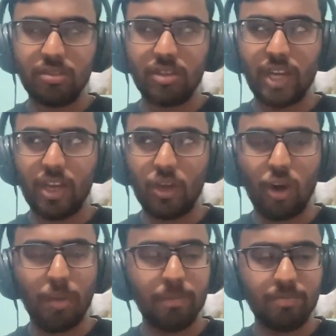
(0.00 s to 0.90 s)
3
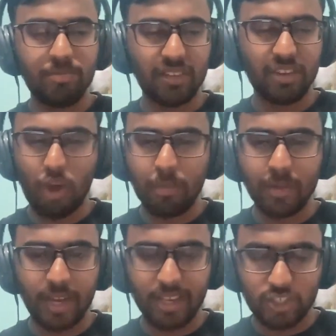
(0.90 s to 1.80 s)
hop, 7 hop
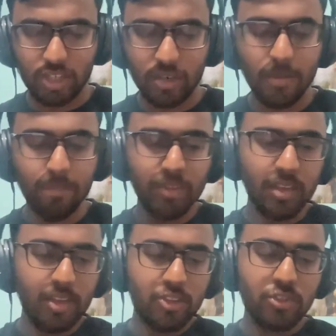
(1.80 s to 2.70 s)
connection.
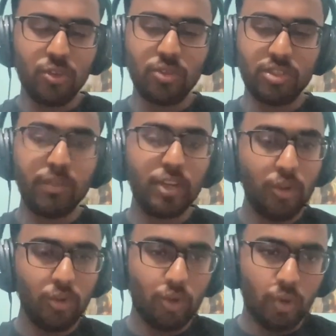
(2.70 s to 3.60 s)
So someone
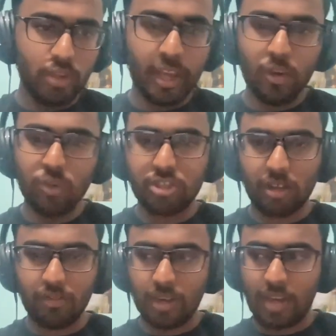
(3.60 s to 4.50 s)
they know
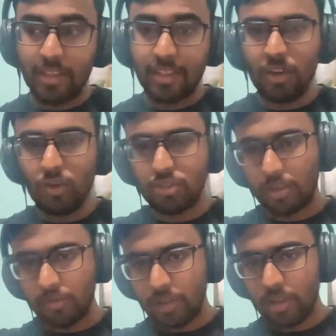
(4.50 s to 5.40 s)
someone and they know
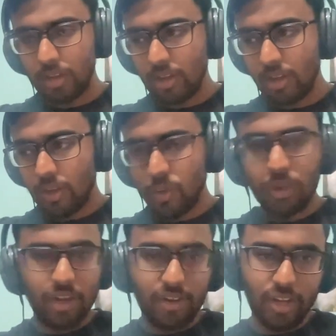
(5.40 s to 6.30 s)
someone who
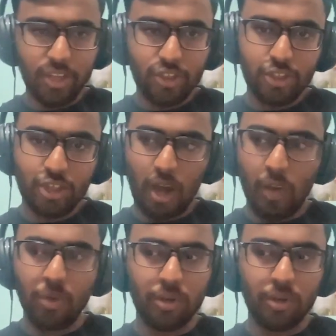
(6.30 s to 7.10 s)
can reach out